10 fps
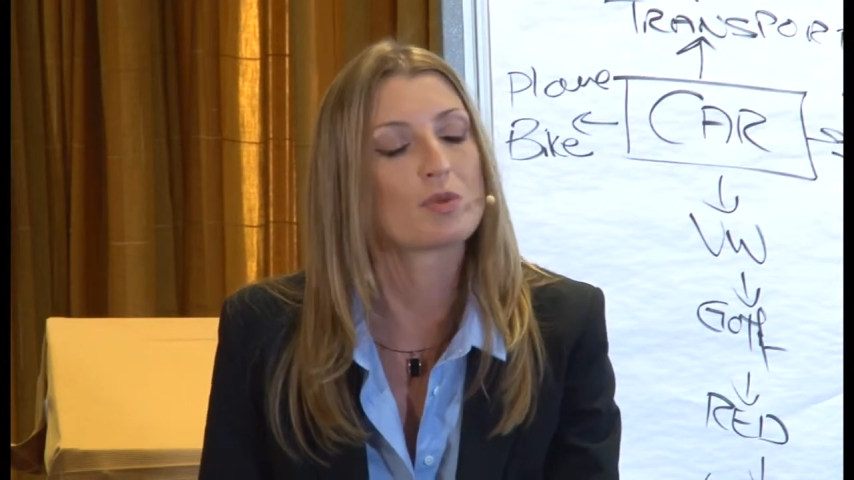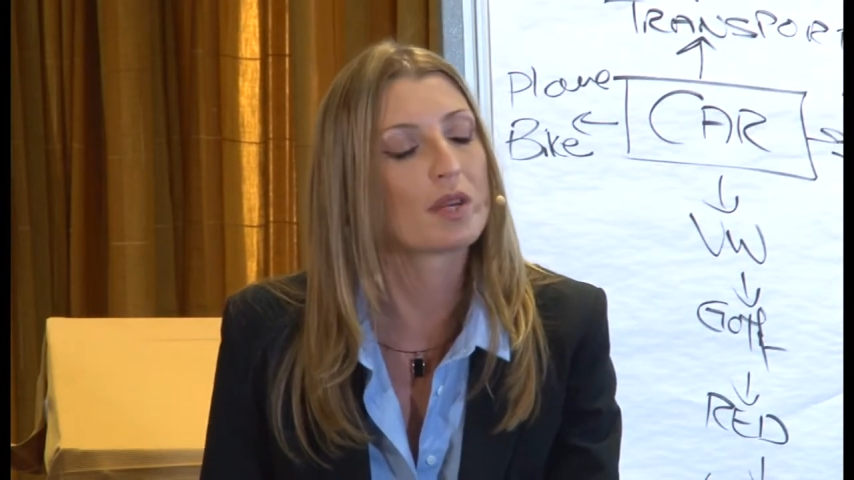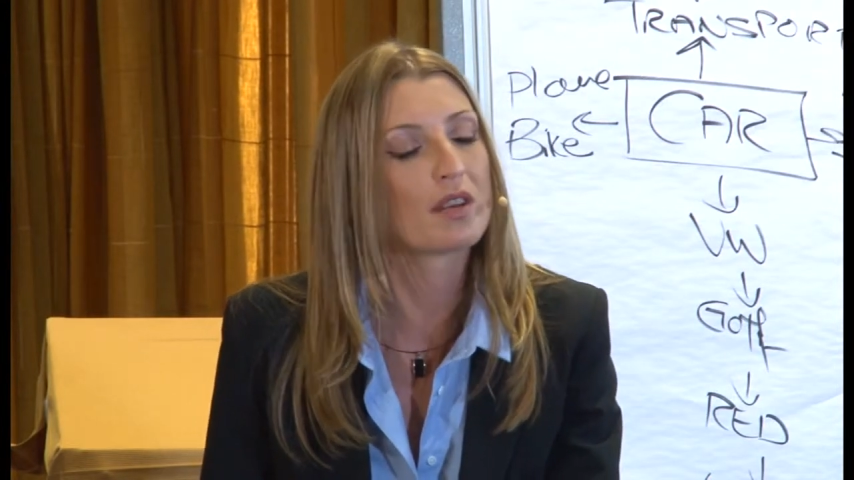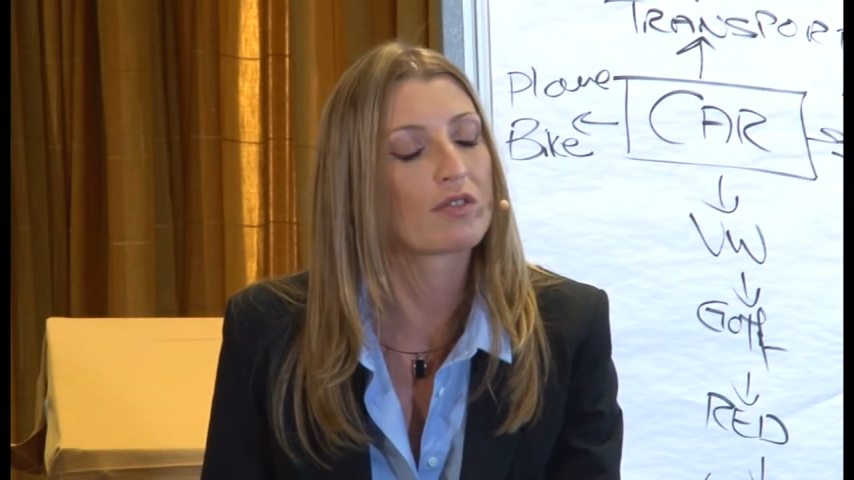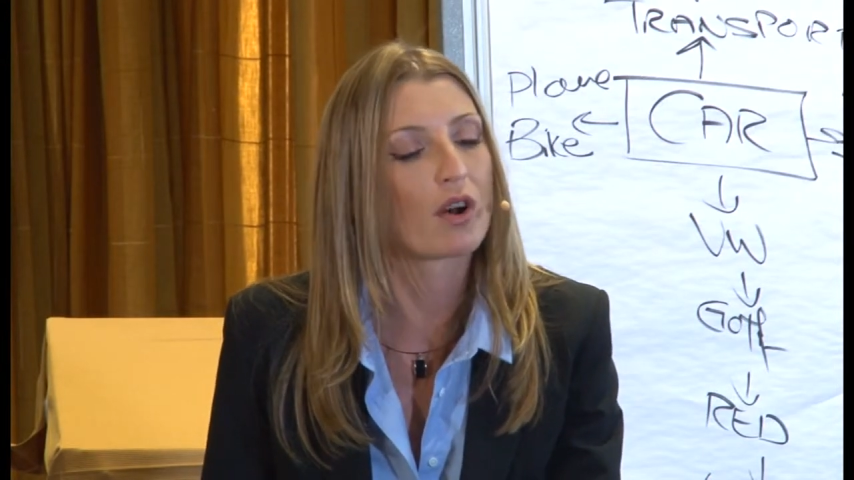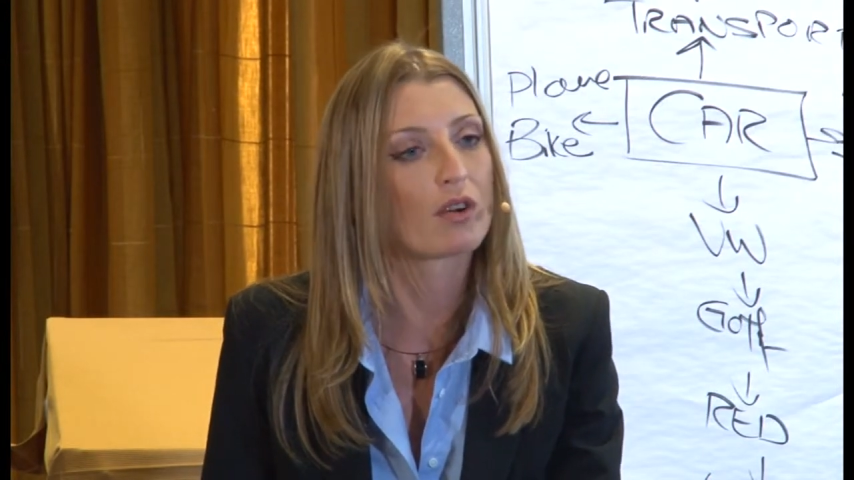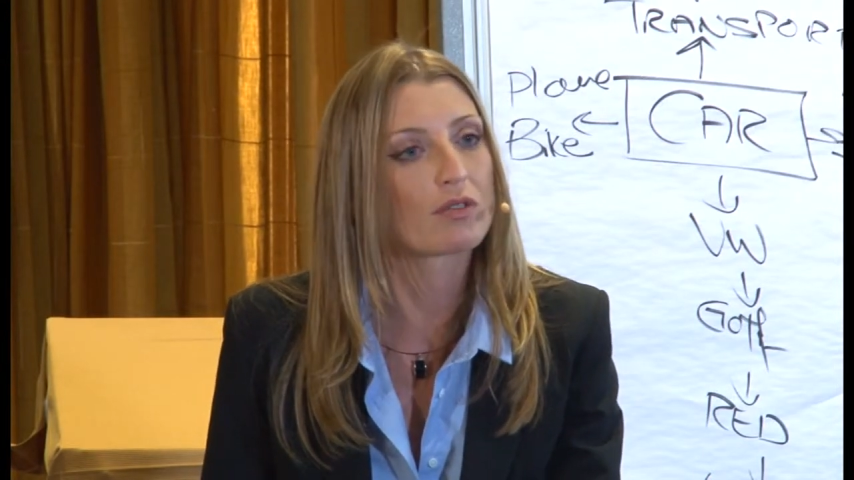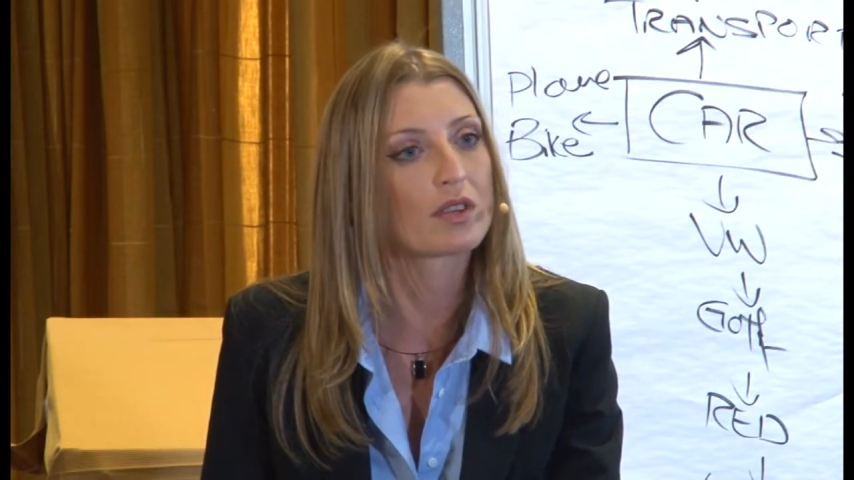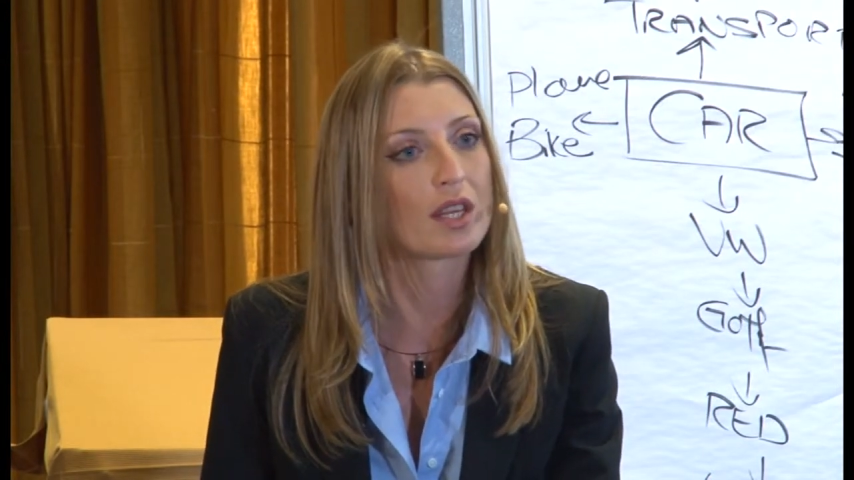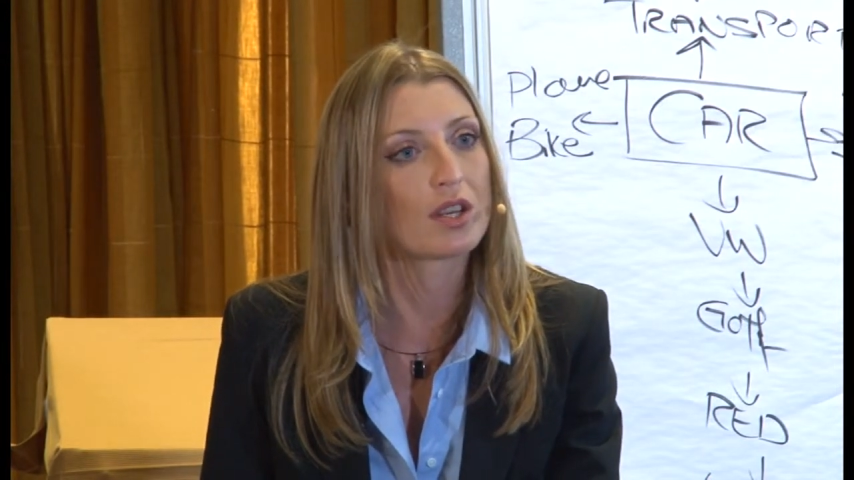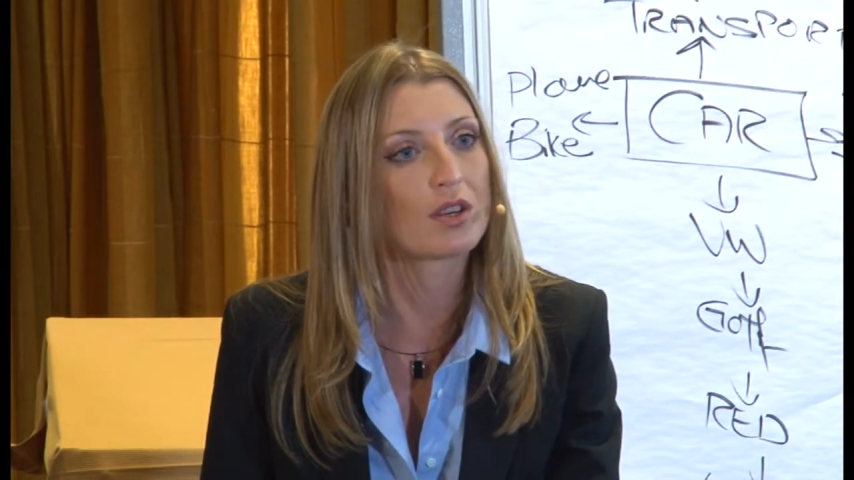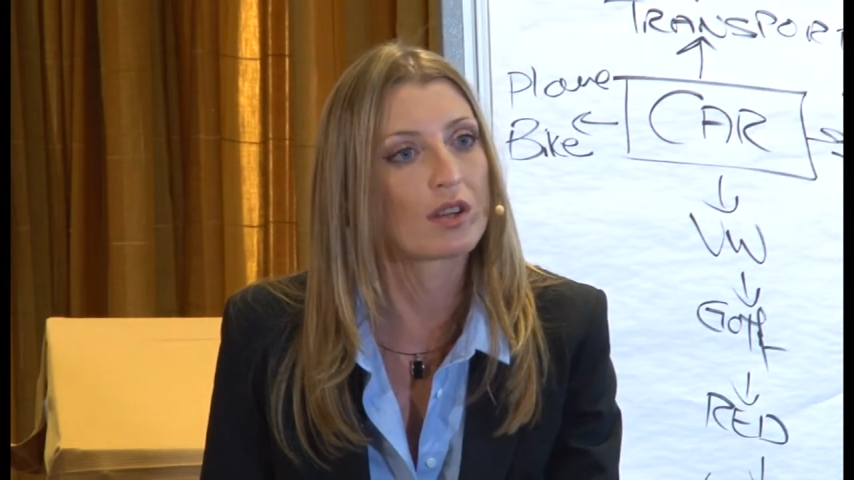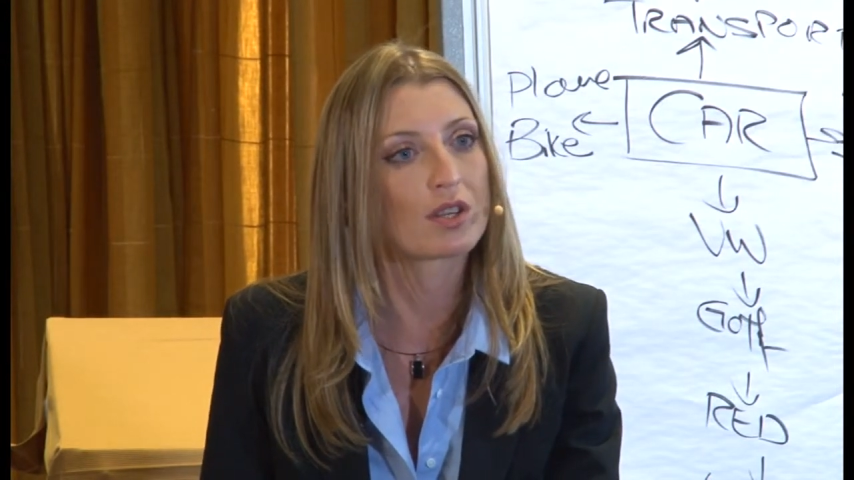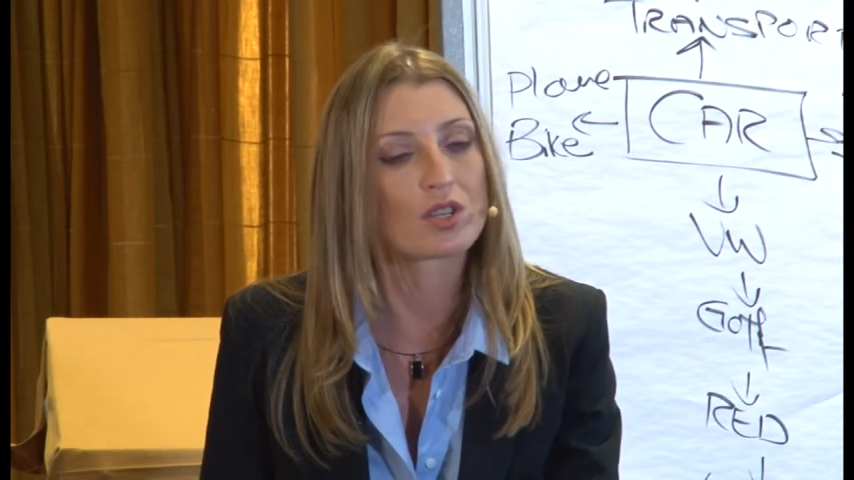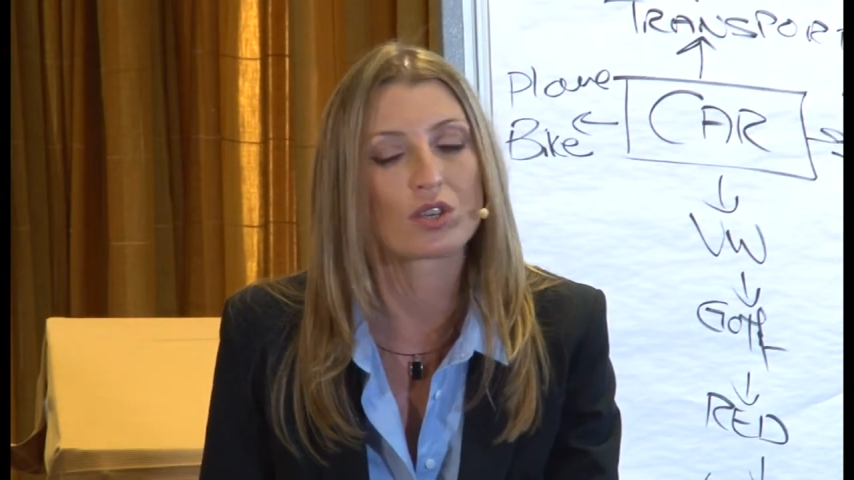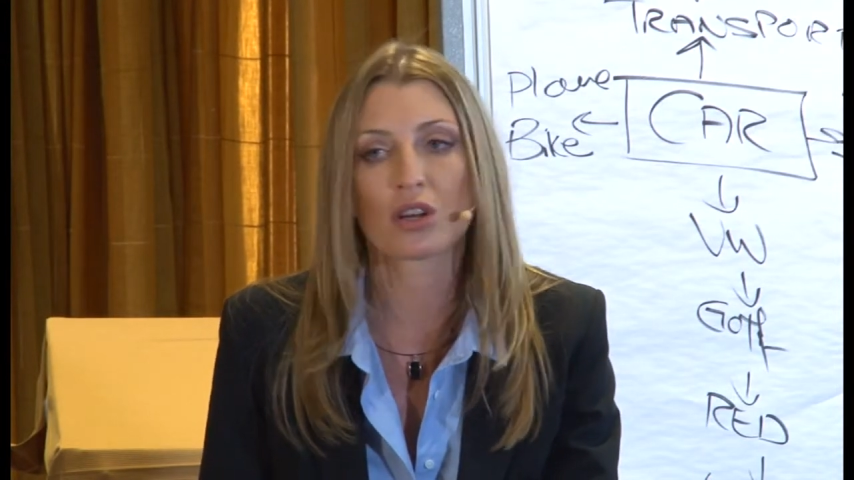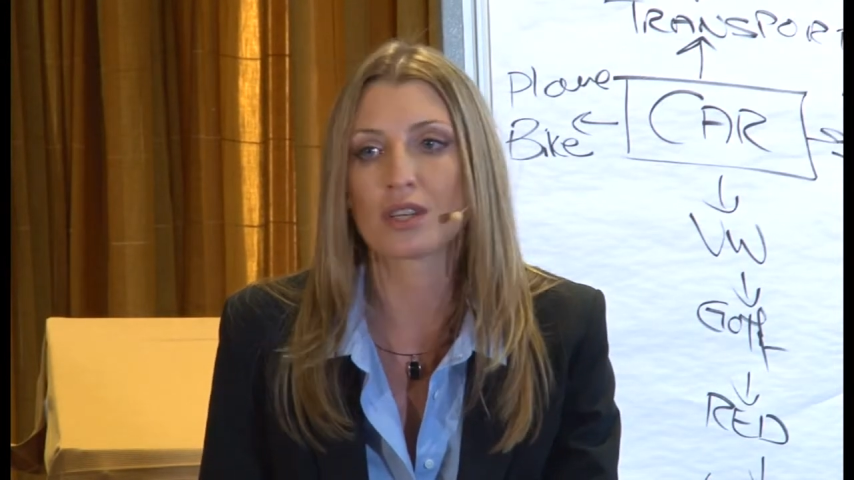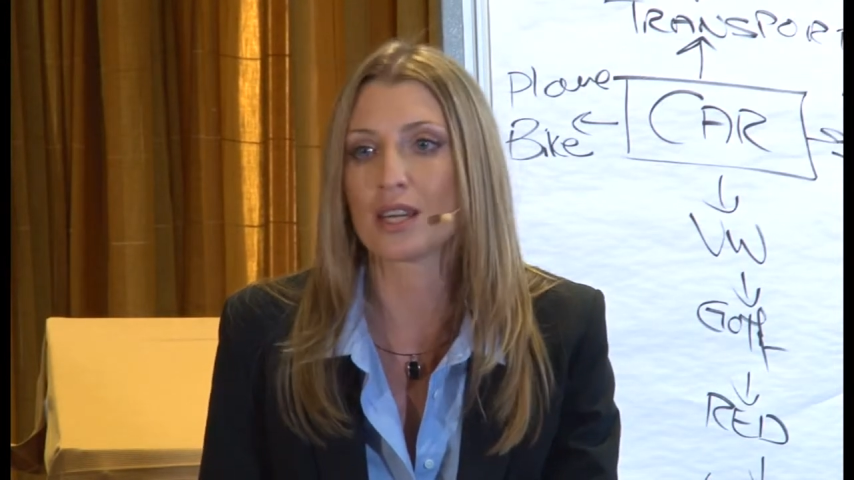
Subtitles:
involved, then you know that you're not